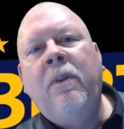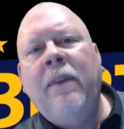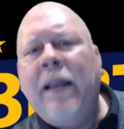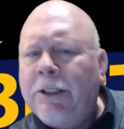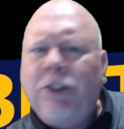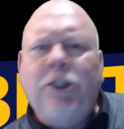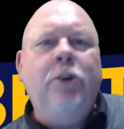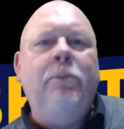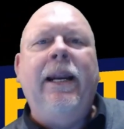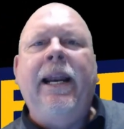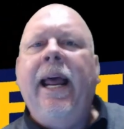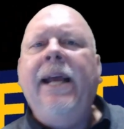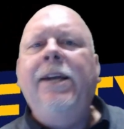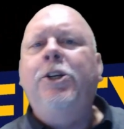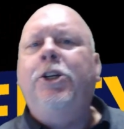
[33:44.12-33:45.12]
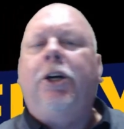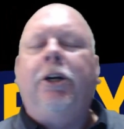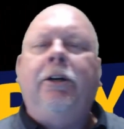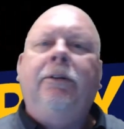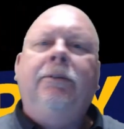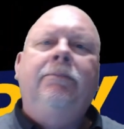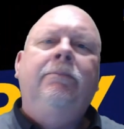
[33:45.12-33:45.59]
That's human nature.
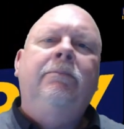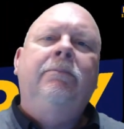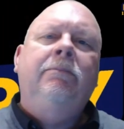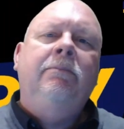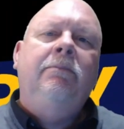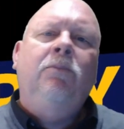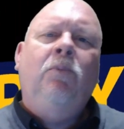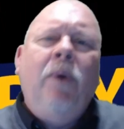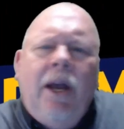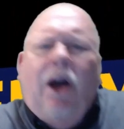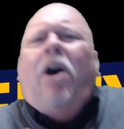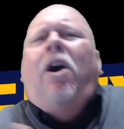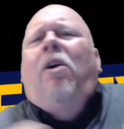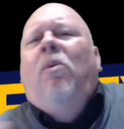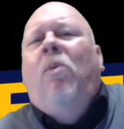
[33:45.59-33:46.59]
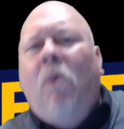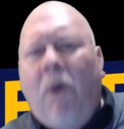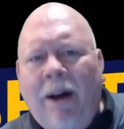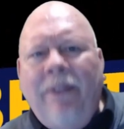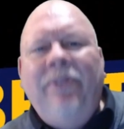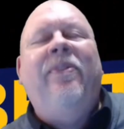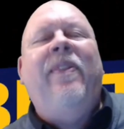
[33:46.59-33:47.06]
We all
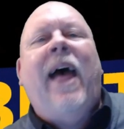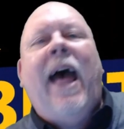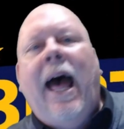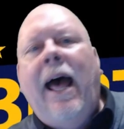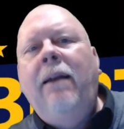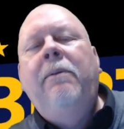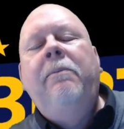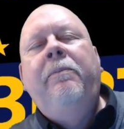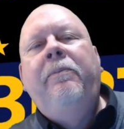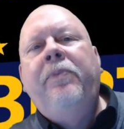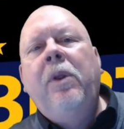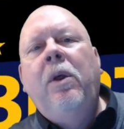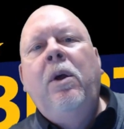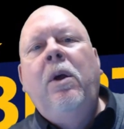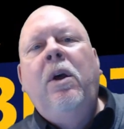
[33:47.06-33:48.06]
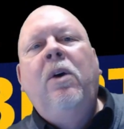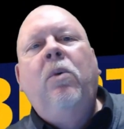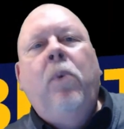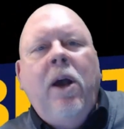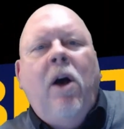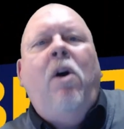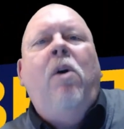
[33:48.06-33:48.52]
want that.
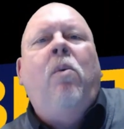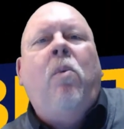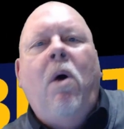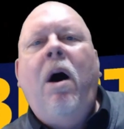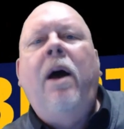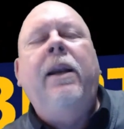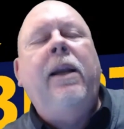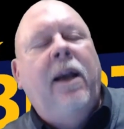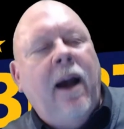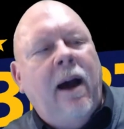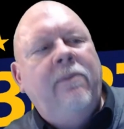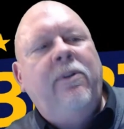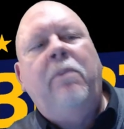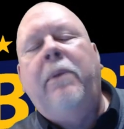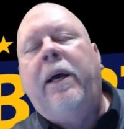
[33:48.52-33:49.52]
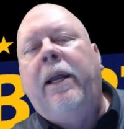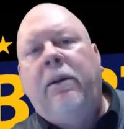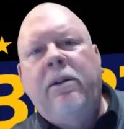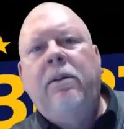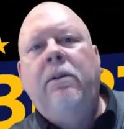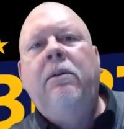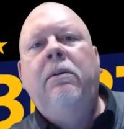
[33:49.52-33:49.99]
We all want
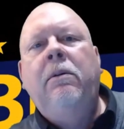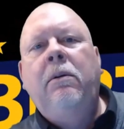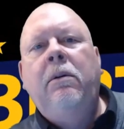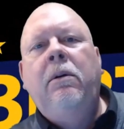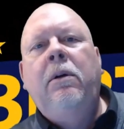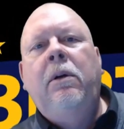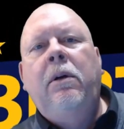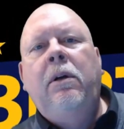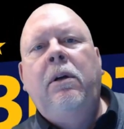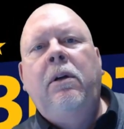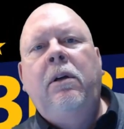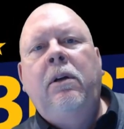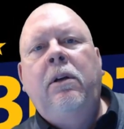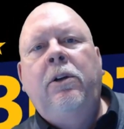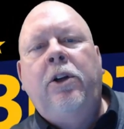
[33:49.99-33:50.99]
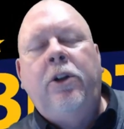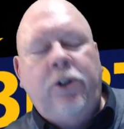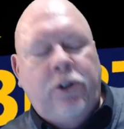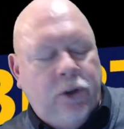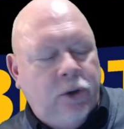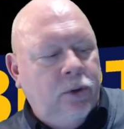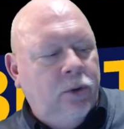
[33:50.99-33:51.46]
government to
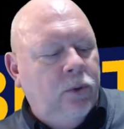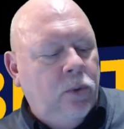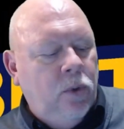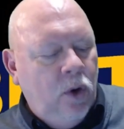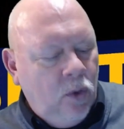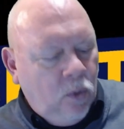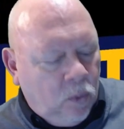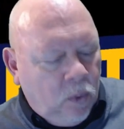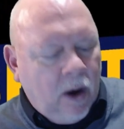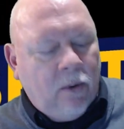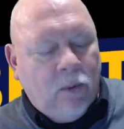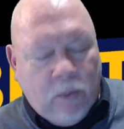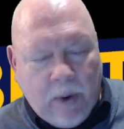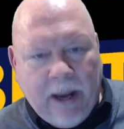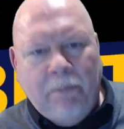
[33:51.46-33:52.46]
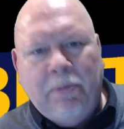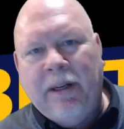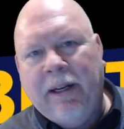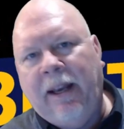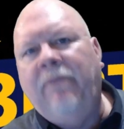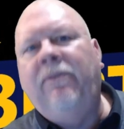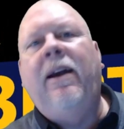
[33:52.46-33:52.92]
do what we
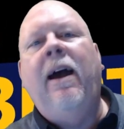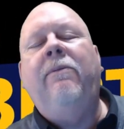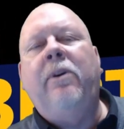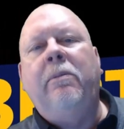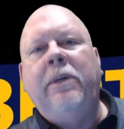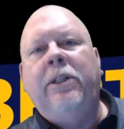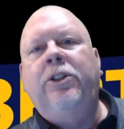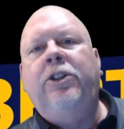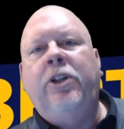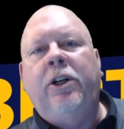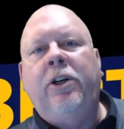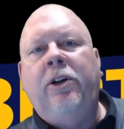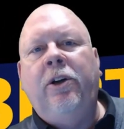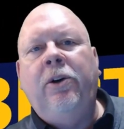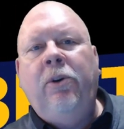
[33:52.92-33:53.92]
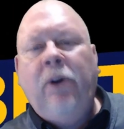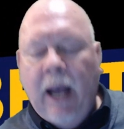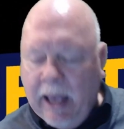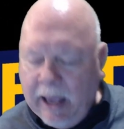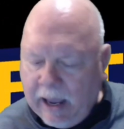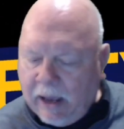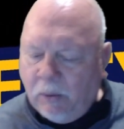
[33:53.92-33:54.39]
believe government should do,
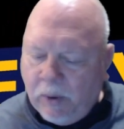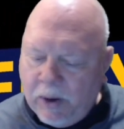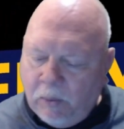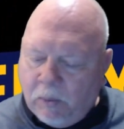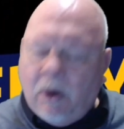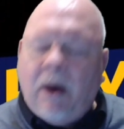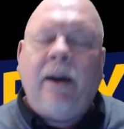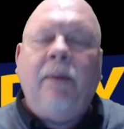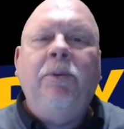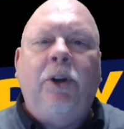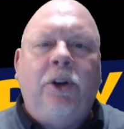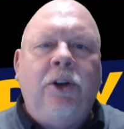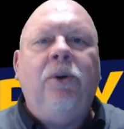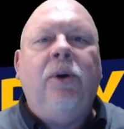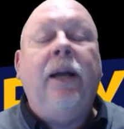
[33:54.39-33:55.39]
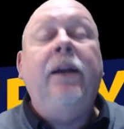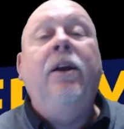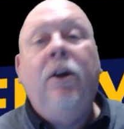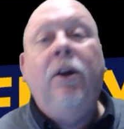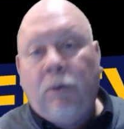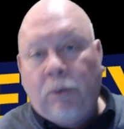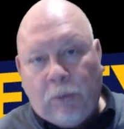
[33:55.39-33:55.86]
and we want them to do it
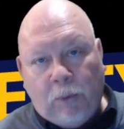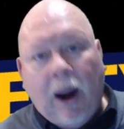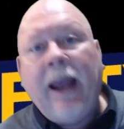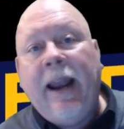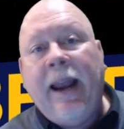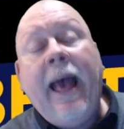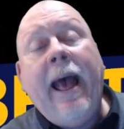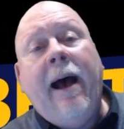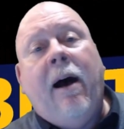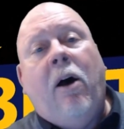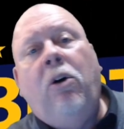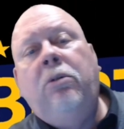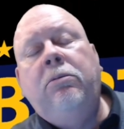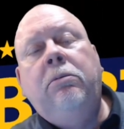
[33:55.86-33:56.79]
right now.